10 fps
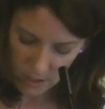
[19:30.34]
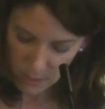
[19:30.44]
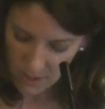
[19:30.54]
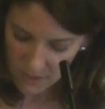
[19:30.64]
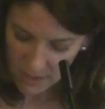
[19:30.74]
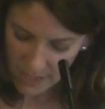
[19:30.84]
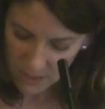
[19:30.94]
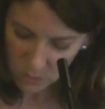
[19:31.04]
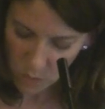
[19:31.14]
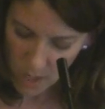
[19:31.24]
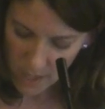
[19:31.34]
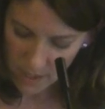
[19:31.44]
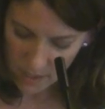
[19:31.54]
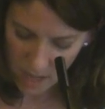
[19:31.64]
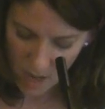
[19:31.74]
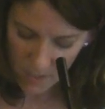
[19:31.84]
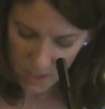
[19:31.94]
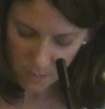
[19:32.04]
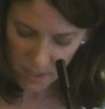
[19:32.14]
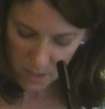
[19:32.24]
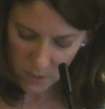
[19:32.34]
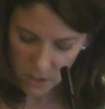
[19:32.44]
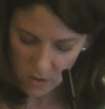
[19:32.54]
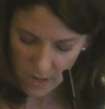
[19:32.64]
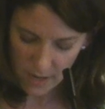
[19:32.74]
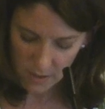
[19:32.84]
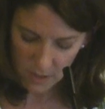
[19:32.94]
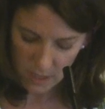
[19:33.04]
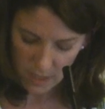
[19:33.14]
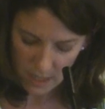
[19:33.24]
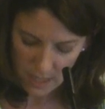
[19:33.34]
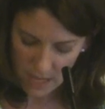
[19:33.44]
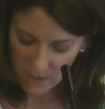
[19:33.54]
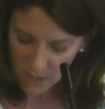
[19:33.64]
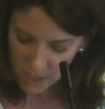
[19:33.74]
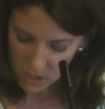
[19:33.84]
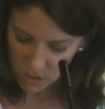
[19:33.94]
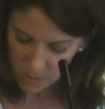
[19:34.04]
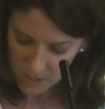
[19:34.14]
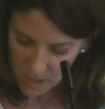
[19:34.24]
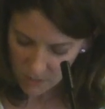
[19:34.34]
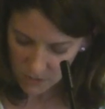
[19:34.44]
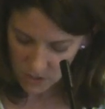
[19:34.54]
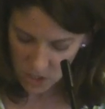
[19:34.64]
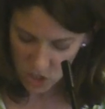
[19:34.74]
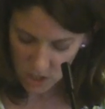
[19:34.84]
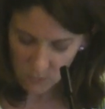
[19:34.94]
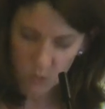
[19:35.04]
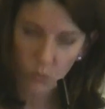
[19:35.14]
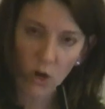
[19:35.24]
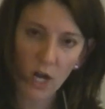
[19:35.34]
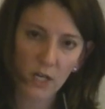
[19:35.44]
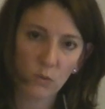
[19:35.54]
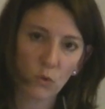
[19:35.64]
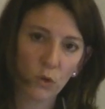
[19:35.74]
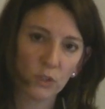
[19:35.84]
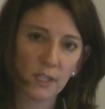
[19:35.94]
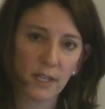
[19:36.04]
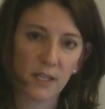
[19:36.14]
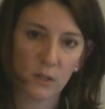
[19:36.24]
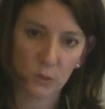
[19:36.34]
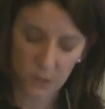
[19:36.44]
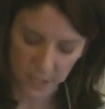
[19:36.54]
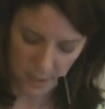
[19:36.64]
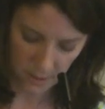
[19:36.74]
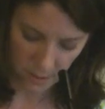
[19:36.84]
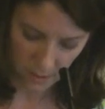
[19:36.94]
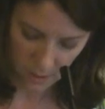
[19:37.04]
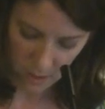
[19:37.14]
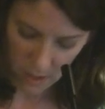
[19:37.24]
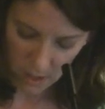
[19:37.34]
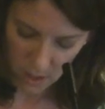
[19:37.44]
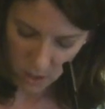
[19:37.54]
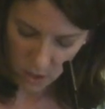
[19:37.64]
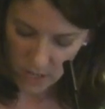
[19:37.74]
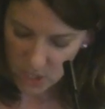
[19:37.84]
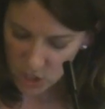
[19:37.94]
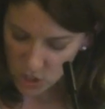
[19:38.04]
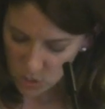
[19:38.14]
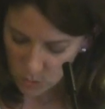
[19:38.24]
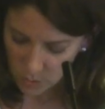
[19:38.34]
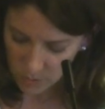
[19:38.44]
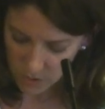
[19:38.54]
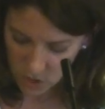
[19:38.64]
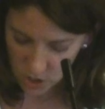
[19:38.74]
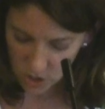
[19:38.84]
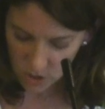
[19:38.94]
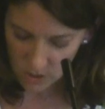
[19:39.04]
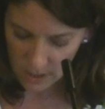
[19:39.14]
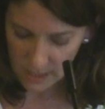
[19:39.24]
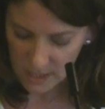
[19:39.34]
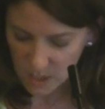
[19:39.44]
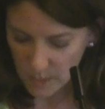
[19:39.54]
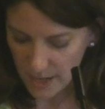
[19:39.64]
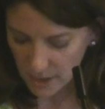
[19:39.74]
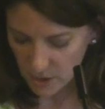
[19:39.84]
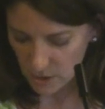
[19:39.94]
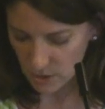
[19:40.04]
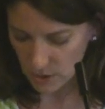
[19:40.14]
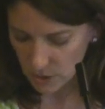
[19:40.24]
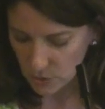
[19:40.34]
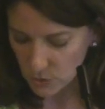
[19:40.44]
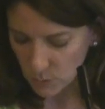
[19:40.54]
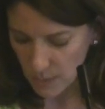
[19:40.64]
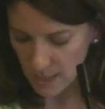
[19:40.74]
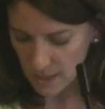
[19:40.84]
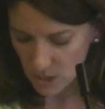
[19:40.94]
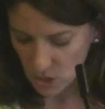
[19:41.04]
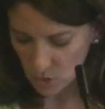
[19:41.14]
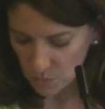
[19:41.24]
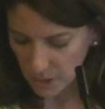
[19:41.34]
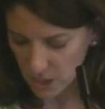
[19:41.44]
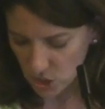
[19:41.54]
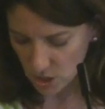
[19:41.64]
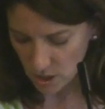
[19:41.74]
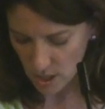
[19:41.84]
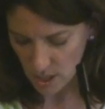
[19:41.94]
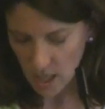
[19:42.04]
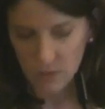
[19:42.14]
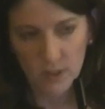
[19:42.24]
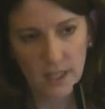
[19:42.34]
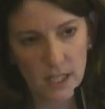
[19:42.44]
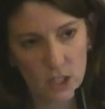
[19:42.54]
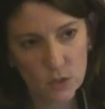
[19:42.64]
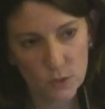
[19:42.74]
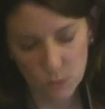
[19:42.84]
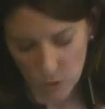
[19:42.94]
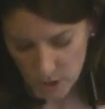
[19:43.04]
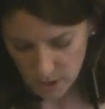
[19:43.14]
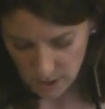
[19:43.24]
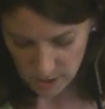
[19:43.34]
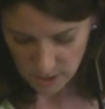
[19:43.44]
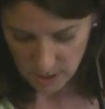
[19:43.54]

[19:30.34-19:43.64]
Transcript: They would have a glass of wine and comment upon the bar crowd, and have uninterrupted conversation that was broad and worldly like the old days. Her edgy humor would return, and he'd smile at her in the loose way that showed pleasure unrelated to his work.